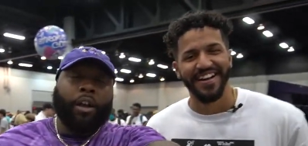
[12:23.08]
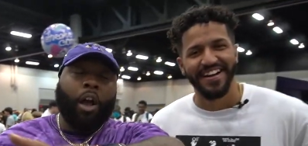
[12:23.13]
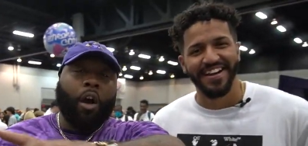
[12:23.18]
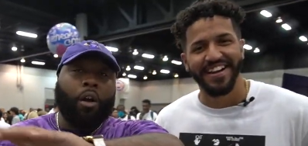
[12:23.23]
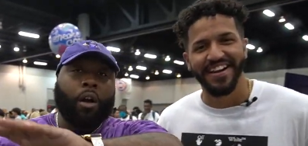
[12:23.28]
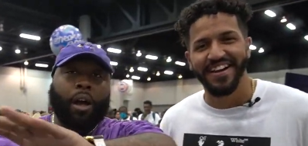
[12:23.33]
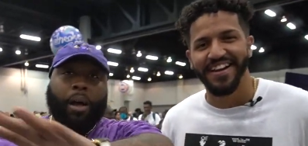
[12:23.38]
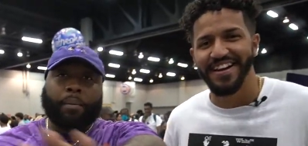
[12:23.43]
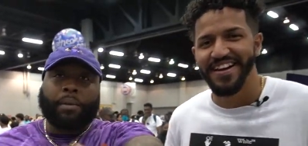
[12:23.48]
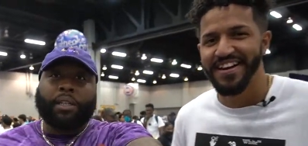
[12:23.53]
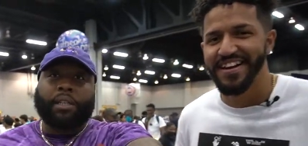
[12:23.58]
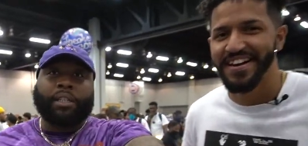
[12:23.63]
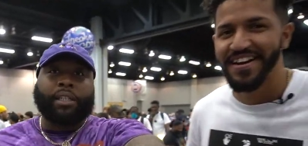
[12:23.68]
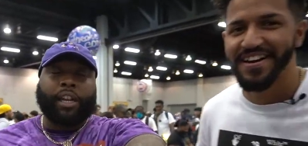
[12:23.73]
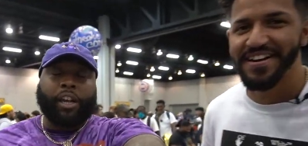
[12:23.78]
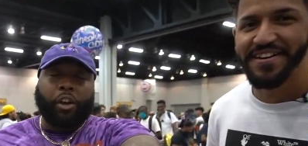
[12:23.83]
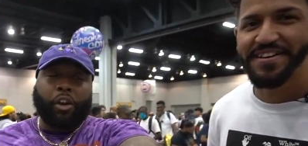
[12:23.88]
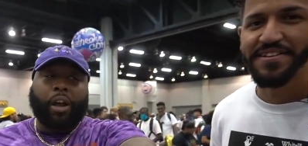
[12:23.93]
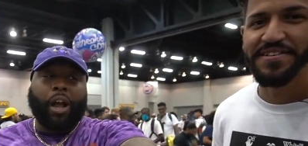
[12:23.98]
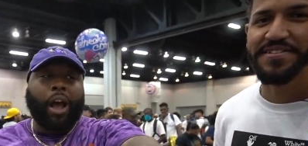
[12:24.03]
Speaker 1: y'all come to
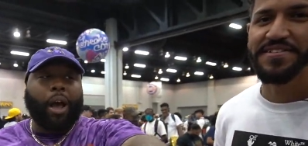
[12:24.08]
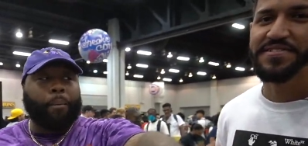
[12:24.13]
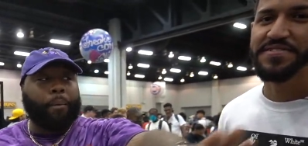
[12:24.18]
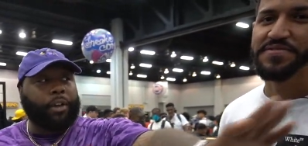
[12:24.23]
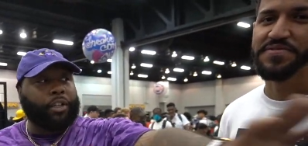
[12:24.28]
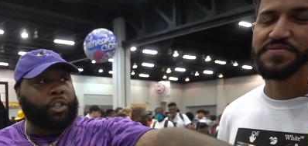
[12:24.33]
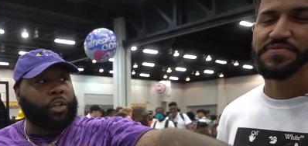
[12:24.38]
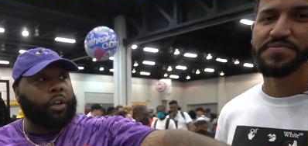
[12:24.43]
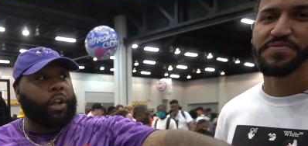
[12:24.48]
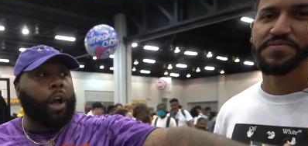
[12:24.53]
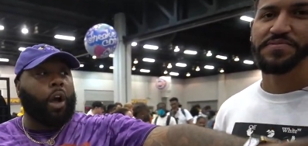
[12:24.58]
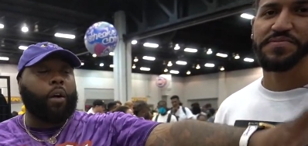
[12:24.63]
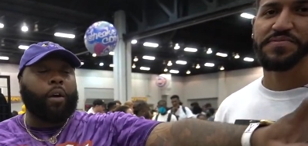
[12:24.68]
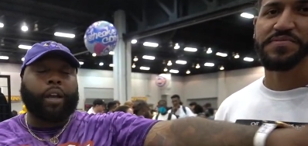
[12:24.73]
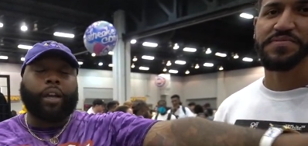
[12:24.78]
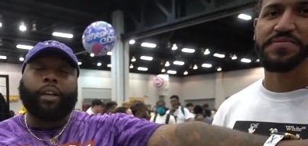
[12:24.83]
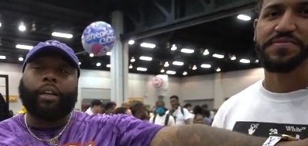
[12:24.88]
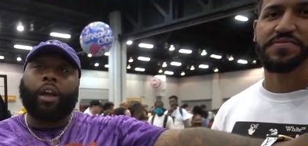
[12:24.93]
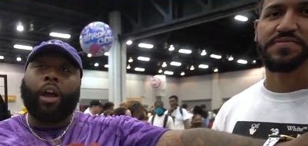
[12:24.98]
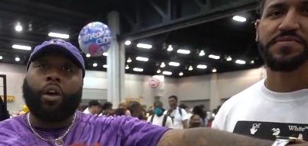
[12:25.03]
SneakerCon, make sure y'all
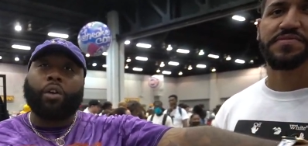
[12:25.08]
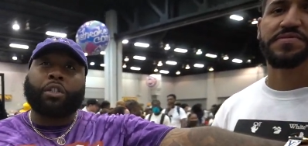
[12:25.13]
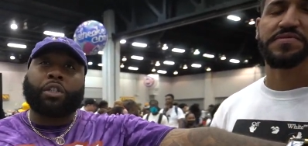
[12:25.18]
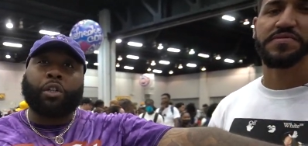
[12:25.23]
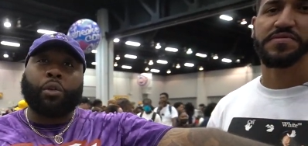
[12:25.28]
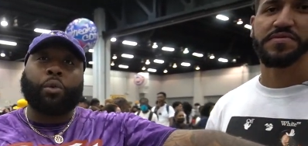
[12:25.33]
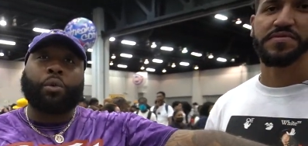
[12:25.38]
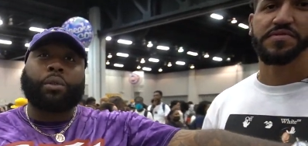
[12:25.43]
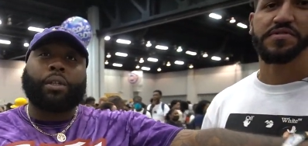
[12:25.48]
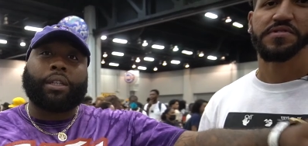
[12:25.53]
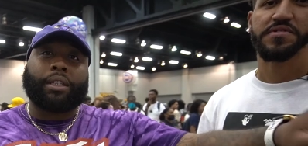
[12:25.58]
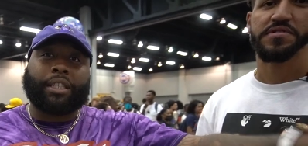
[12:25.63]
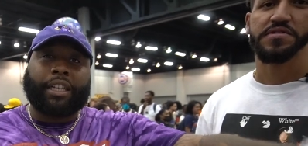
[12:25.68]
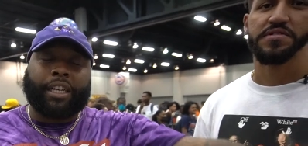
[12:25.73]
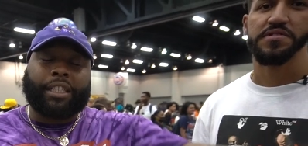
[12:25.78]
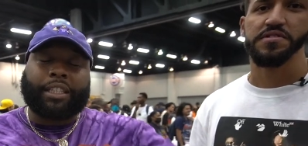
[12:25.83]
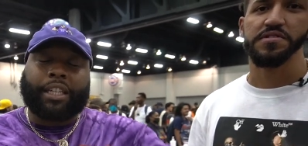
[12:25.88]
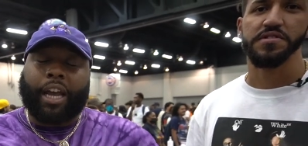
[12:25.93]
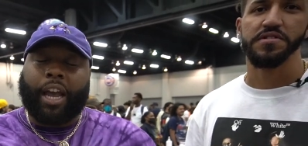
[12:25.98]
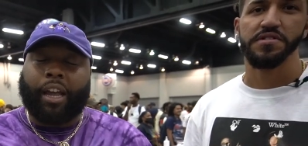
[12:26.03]
get y'all shoes
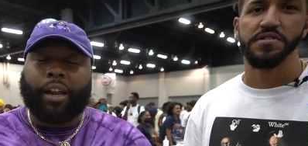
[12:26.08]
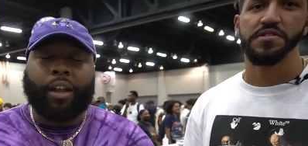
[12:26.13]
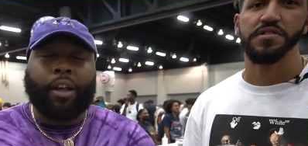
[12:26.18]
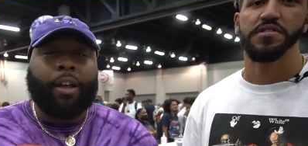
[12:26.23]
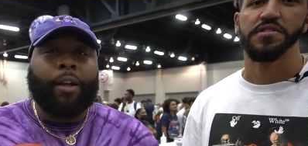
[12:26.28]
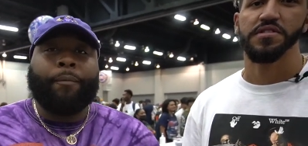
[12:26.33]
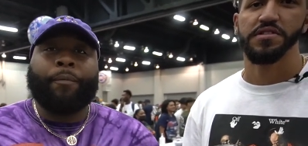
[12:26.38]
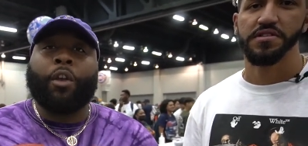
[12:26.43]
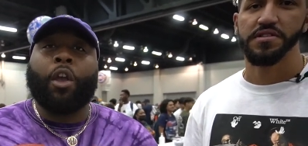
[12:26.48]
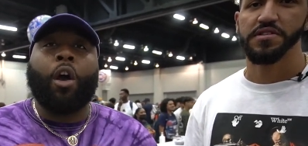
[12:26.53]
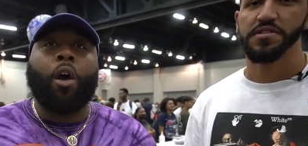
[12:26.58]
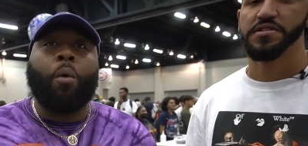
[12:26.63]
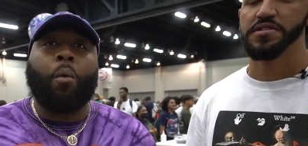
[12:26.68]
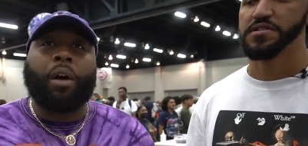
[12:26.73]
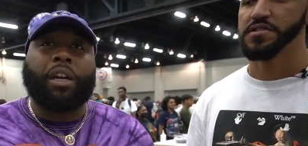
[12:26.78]
legit check. You don't